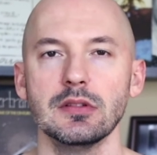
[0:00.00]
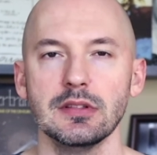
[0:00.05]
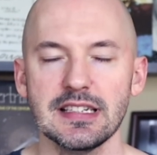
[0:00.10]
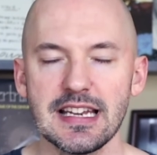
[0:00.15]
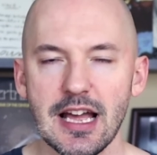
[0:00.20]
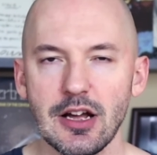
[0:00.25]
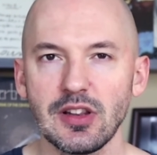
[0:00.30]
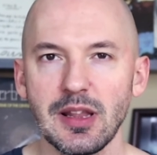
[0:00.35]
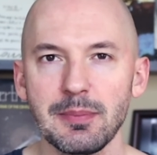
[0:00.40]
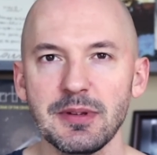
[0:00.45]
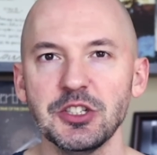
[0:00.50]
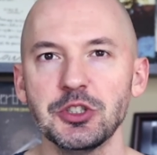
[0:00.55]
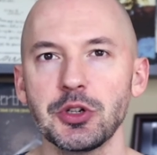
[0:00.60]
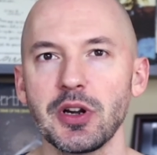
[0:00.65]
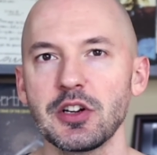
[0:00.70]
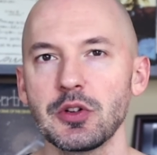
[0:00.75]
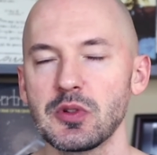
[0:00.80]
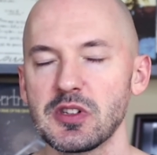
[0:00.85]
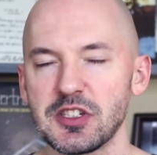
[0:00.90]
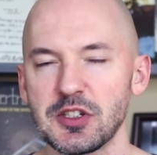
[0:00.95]
Now let me try
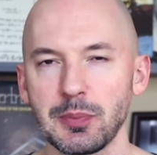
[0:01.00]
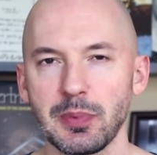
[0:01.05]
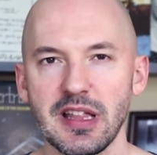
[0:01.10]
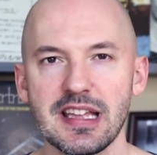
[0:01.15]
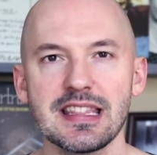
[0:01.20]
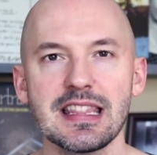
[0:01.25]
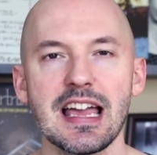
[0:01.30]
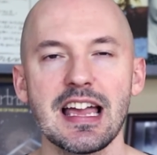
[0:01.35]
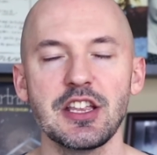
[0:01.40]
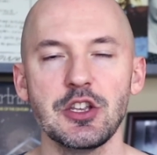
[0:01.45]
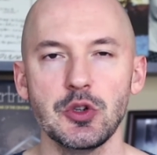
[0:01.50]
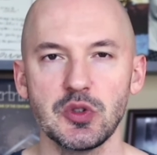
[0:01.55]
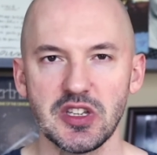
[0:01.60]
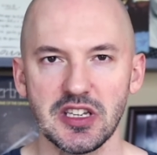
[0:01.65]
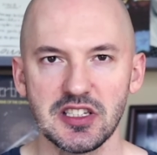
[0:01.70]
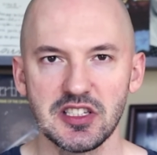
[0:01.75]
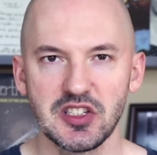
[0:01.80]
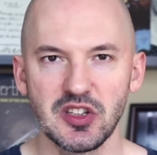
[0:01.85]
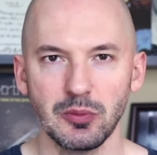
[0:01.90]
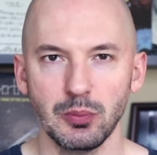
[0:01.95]
to explain that using
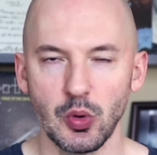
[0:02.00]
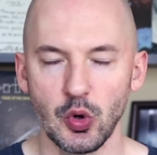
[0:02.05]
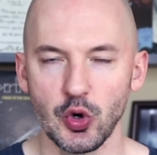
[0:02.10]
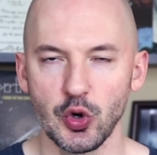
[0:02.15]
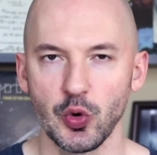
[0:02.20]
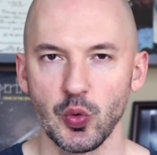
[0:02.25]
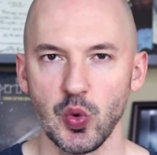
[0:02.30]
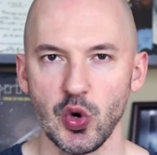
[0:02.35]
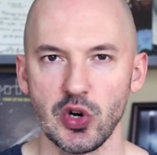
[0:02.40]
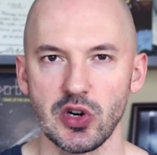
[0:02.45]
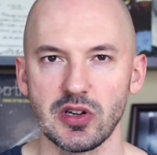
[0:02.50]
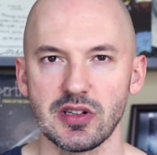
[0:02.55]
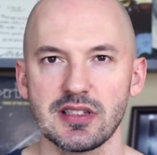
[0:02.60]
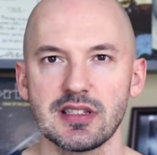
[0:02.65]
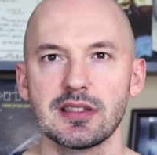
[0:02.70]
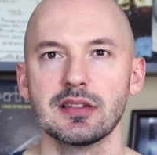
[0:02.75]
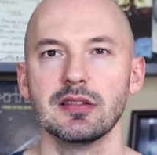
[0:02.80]
some more words.